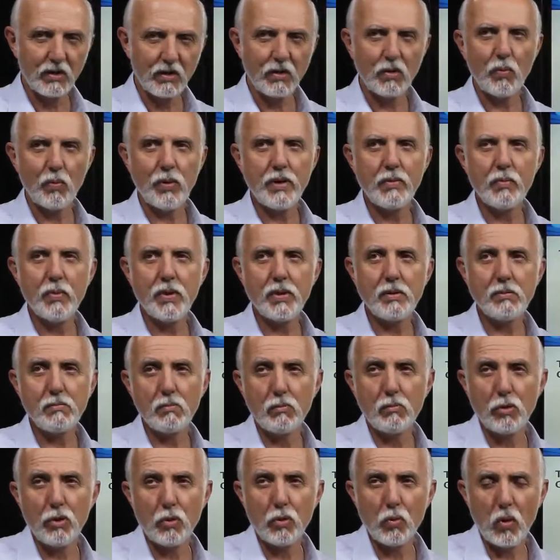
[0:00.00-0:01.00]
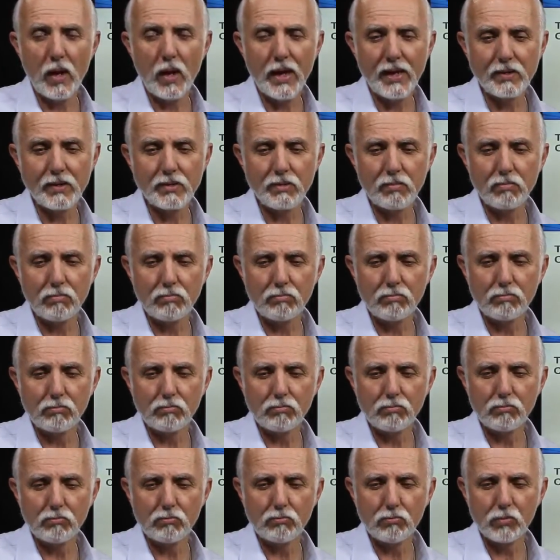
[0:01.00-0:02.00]
we would do what?
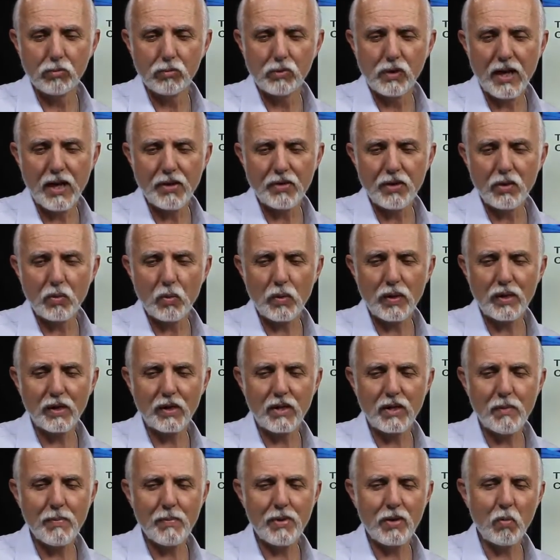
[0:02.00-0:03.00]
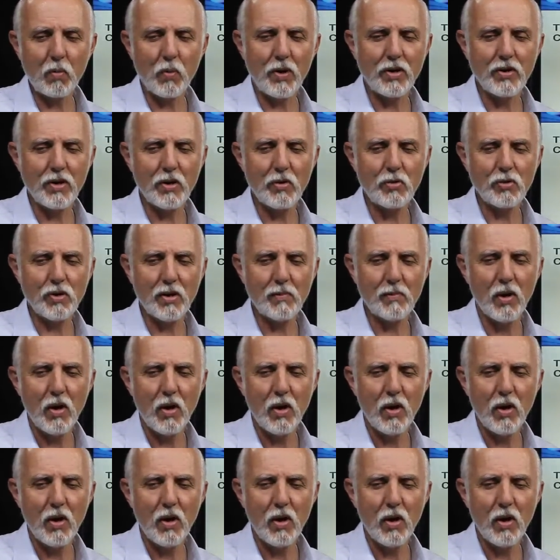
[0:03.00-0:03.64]
I think we're going to come in at one no trump.